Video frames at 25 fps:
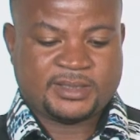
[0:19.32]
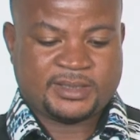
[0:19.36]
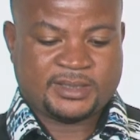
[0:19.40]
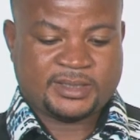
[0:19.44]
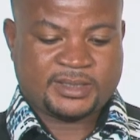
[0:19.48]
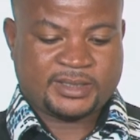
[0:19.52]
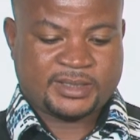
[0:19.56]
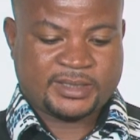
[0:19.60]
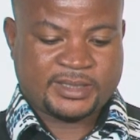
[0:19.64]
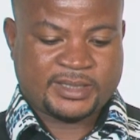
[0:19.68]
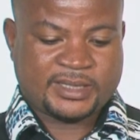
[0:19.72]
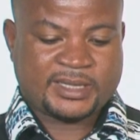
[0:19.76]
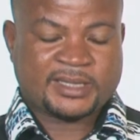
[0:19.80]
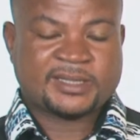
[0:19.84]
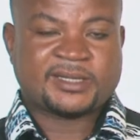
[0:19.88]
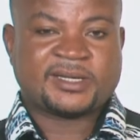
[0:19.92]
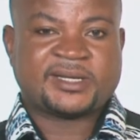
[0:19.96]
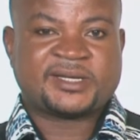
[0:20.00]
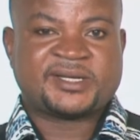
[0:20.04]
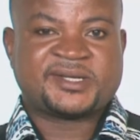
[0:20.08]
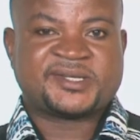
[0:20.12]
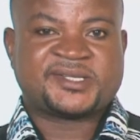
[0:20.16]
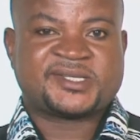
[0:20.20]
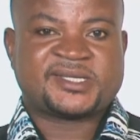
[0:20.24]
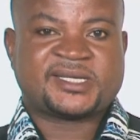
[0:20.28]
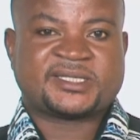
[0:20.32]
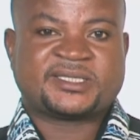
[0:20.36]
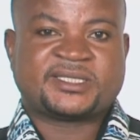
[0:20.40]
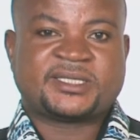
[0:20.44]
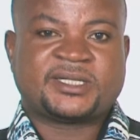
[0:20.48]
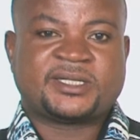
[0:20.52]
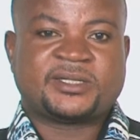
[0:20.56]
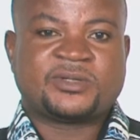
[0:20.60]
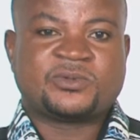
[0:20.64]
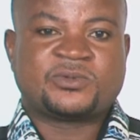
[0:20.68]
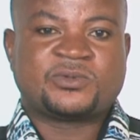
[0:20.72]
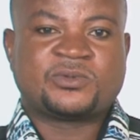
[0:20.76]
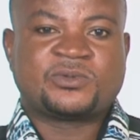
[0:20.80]
In this
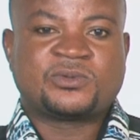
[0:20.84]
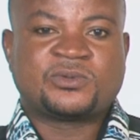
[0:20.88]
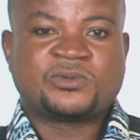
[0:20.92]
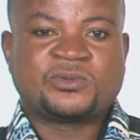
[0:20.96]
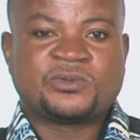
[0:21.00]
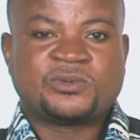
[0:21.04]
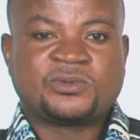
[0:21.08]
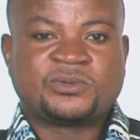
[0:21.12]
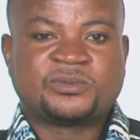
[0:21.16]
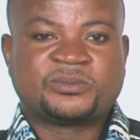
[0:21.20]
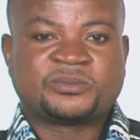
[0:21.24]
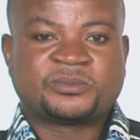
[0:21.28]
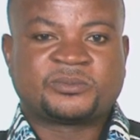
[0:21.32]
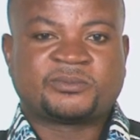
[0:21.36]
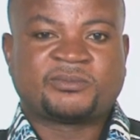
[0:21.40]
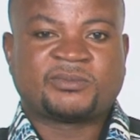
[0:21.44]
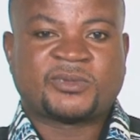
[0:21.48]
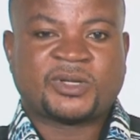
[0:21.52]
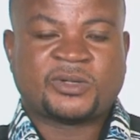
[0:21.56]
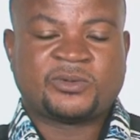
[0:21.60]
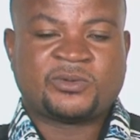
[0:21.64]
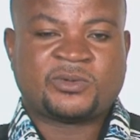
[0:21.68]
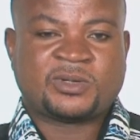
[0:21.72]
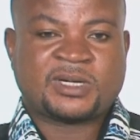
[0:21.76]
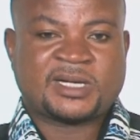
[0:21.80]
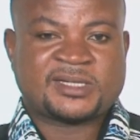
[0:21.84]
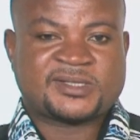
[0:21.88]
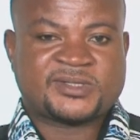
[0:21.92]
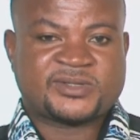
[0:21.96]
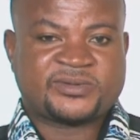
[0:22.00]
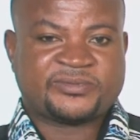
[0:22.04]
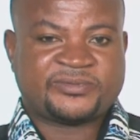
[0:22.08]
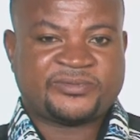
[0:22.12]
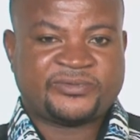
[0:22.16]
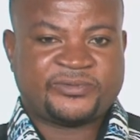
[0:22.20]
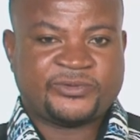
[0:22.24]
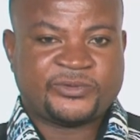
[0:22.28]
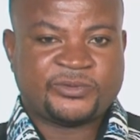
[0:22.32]
section, we'll look at some
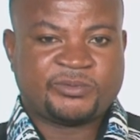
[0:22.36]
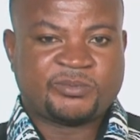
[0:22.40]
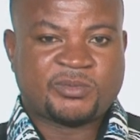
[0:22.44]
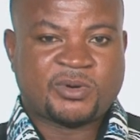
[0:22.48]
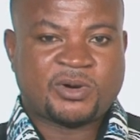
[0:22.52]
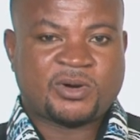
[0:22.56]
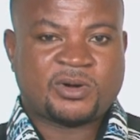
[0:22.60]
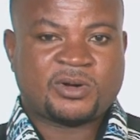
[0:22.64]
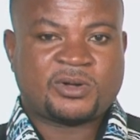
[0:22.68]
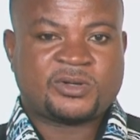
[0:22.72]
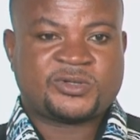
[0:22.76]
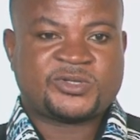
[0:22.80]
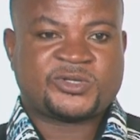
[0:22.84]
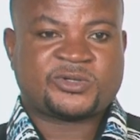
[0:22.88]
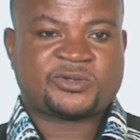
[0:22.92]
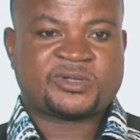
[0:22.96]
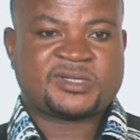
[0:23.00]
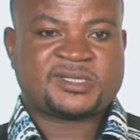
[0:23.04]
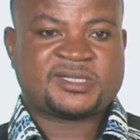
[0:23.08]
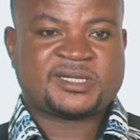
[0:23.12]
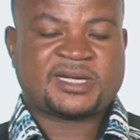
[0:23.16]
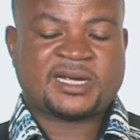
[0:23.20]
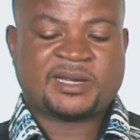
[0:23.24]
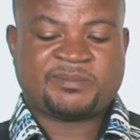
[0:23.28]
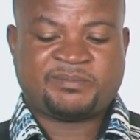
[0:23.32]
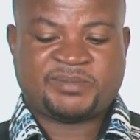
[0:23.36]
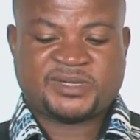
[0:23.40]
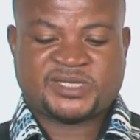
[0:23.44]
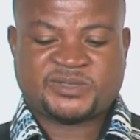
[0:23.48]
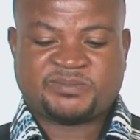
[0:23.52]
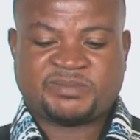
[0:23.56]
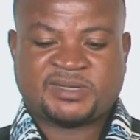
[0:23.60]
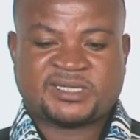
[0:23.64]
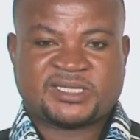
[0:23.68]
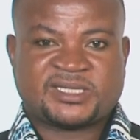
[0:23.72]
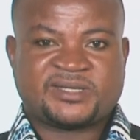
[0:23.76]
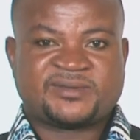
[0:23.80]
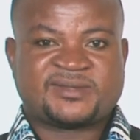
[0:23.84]
few more theoretical
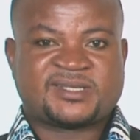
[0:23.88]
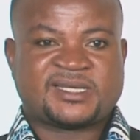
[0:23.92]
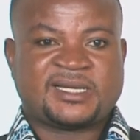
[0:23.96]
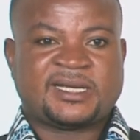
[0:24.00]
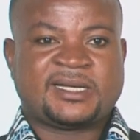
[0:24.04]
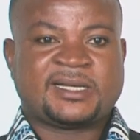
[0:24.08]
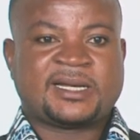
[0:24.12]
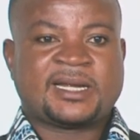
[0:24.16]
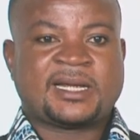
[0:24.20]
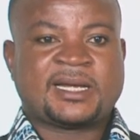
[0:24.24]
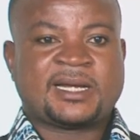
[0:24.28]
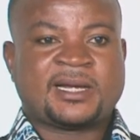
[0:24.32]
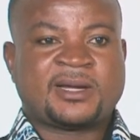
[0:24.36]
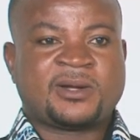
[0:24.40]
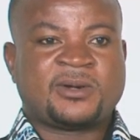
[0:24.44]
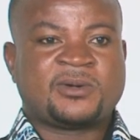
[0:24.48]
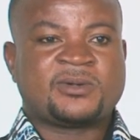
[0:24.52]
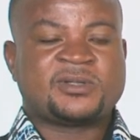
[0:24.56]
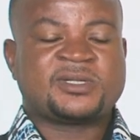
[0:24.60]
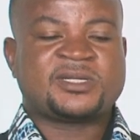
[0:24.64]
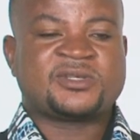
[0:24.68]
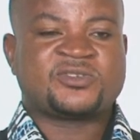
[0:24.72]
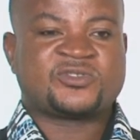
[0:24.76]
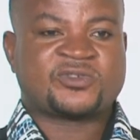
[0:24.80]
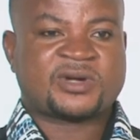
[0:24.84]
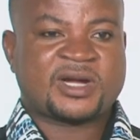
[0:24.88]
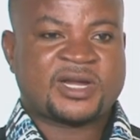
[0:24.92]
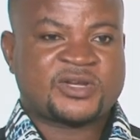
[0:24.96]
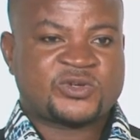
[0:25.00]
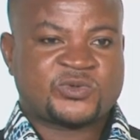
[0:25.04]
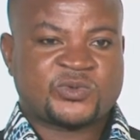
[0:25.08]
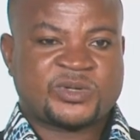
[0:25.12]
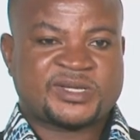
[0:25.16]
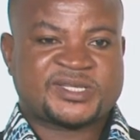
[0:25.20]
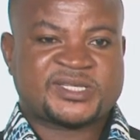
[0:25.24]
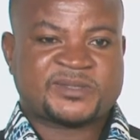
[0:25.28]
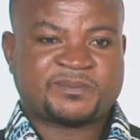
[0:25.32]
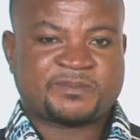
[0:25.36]
perspectives and how they try to
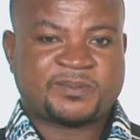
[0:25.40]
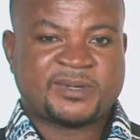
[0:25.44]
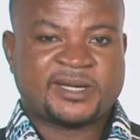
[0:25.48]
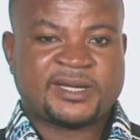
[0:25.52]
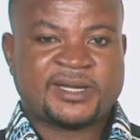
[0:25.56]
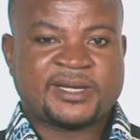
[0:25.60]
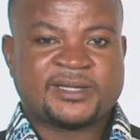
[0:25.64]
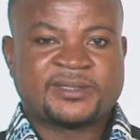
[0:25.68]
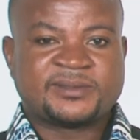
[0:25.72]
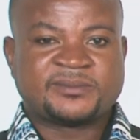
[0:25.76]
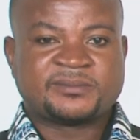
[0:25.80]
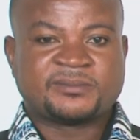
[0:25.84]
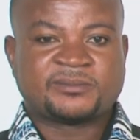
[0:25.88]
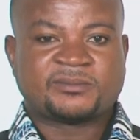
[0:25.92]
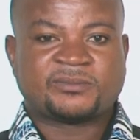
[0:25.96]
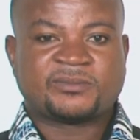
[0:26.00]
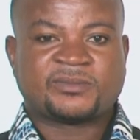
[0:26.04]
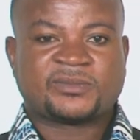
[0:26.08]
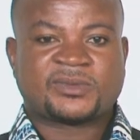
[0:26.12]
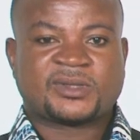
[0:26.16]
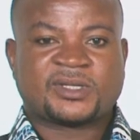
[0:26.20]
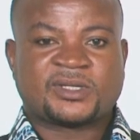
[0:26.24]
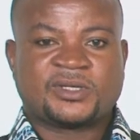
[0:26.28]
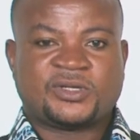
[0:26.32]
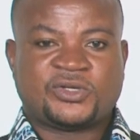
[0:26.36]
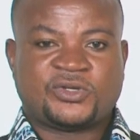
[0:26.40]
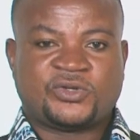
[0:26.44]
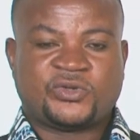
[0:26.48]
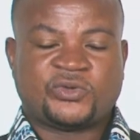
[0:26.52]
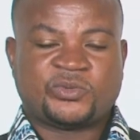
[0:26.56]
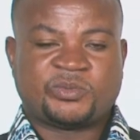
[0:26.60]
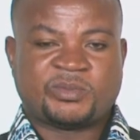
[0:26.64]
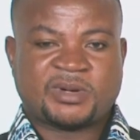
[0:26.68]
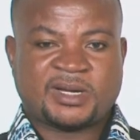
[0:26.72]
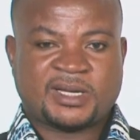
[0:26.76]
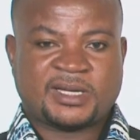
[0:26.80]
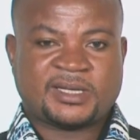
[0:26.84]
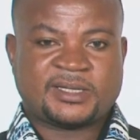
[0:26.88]
explain
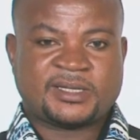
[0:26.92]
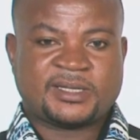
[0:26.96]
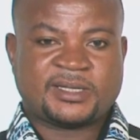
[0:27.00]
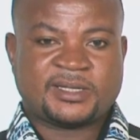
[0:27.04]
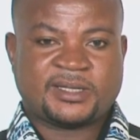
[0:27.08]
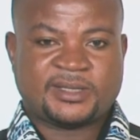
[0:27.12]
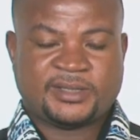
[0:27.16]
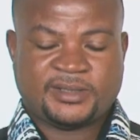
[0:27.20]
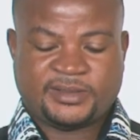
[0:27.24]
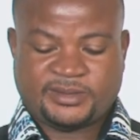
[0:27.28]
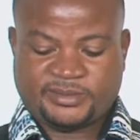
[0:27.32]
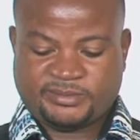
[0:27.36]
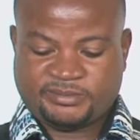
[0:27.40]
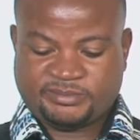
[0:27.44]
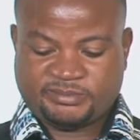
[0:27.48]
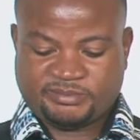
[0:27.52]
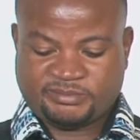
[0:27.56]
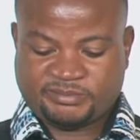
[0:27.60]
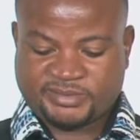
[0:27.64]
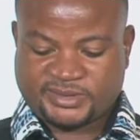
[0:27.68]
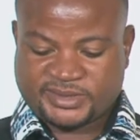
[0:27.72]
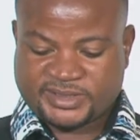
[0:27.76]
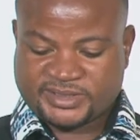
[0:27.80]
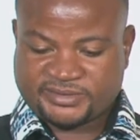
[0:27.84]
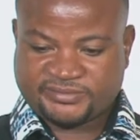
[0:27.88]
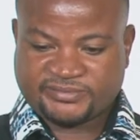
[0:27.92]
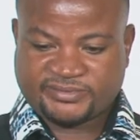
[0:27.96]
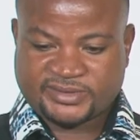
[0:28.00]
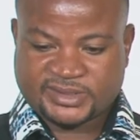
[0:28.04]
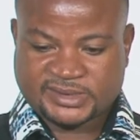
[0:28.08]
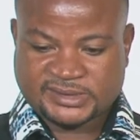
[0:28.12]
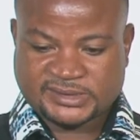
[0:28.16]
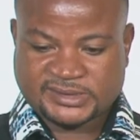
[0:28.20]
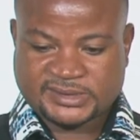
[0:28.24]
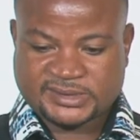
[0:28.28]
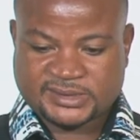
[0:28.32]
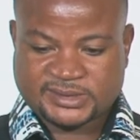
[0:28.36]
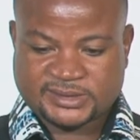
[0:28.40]
human
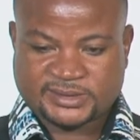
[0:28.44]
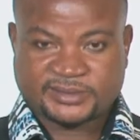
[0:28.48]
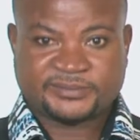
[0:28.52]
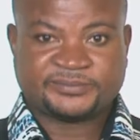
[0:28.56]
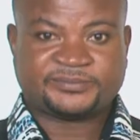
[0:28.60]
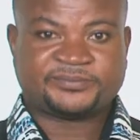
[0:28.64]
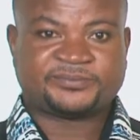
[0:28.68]
behaviors.